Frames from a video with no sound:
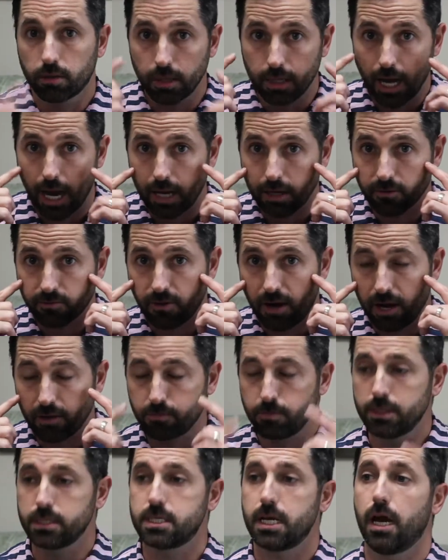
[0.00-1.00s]
The nine to five
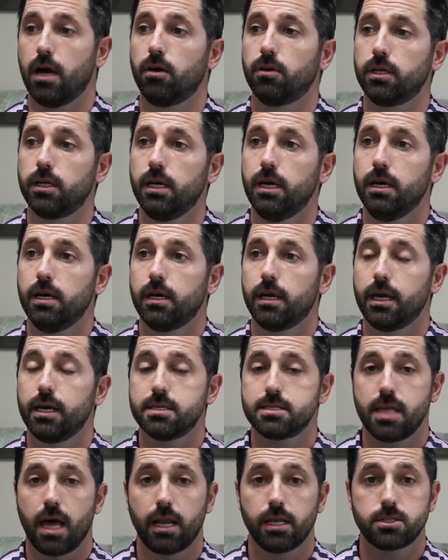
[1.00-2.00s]
mentality
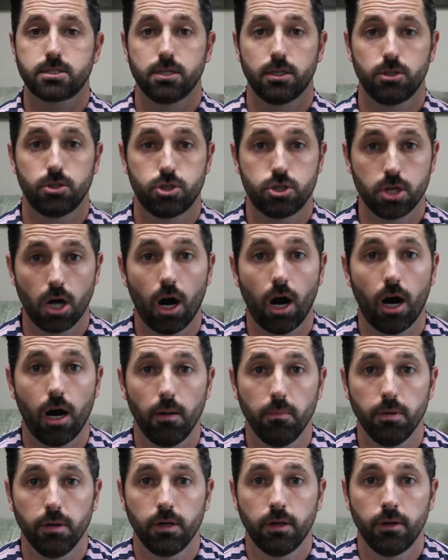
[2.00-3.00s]
is that it's a job.